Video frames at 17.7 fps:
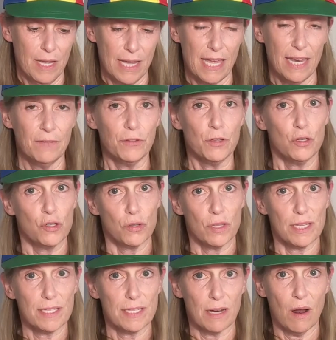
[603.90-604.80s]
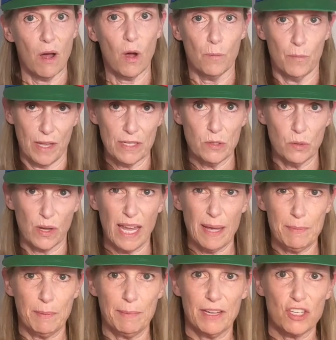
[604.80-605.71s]
And if you do this at home, that's
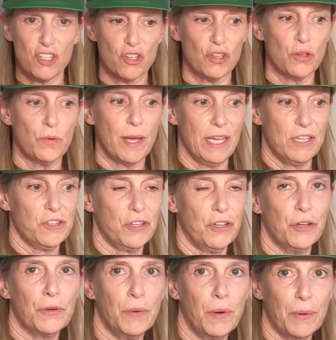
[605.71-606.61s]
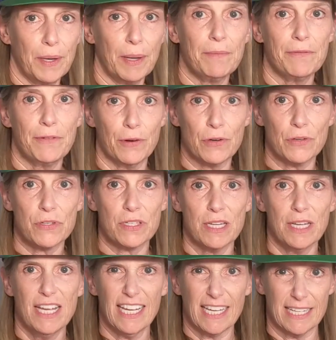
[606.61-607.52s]
okay, but make sure you ask your grown-up
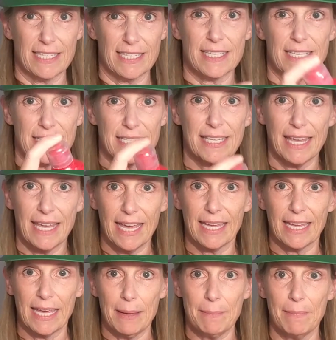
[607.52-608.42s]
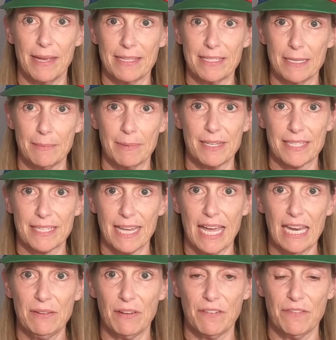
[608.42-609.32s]
first, because this can get messy, but it's
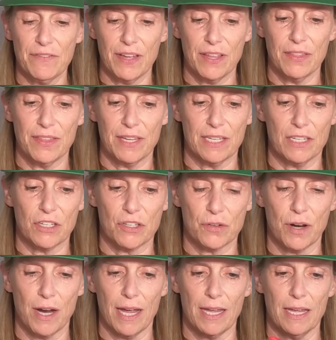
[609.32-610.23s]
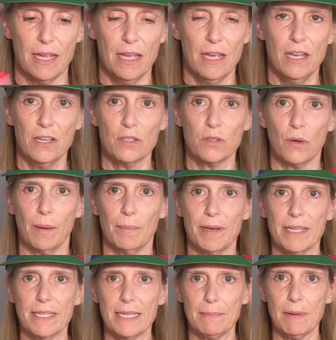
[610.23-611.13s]
kind of a fun thing to try. So I'm
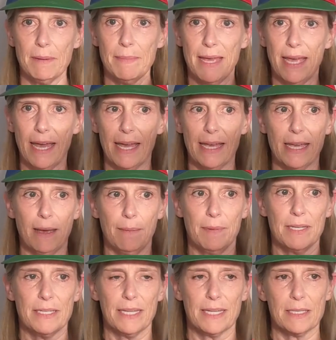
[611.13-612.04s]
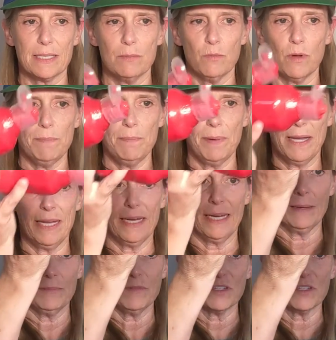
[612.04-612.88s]
going to take my bag, I'm going to take some red paint, and I'm